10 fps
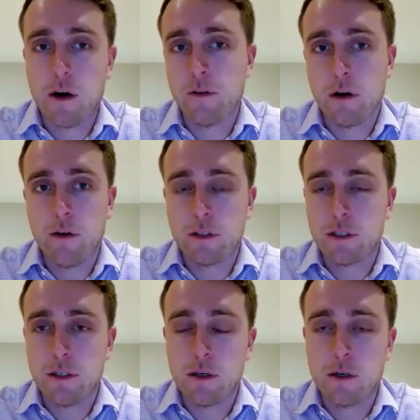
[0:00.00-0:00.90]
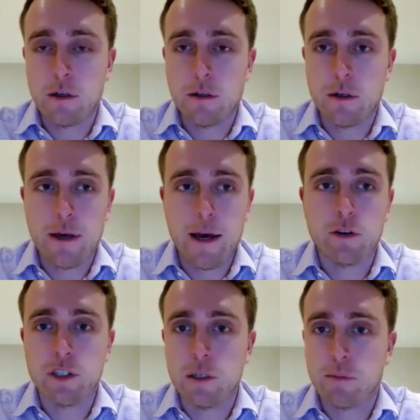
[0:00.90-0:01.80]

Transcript: Obviously, the energy